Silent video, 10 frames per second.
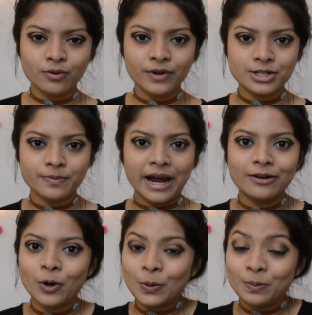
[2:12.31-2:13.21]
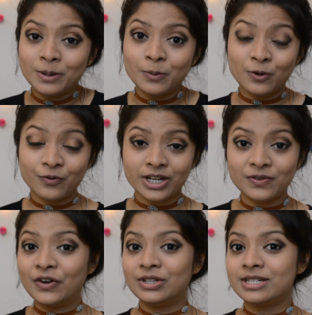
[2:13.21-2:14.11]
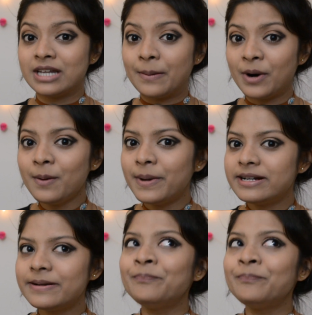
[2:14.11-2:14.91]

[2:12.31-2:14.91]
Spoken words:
which might not be perfect for the summer, but